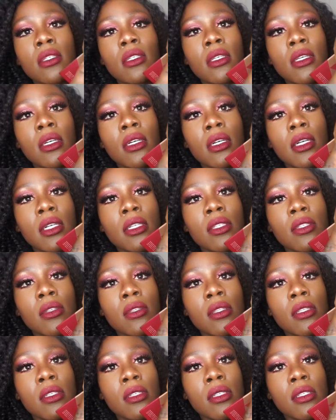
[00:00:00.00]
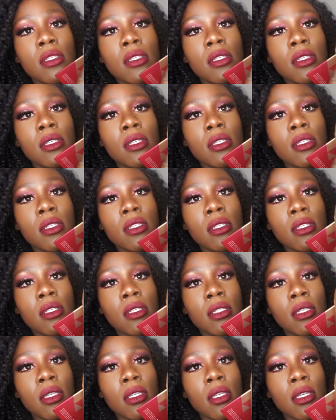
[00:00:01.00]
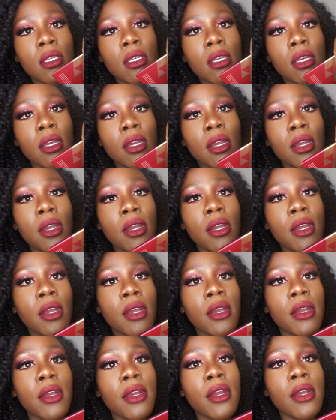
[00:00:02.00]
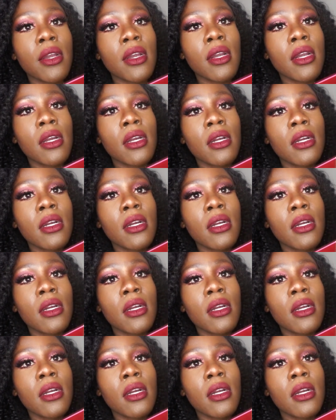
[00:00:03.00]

All right, so this is her.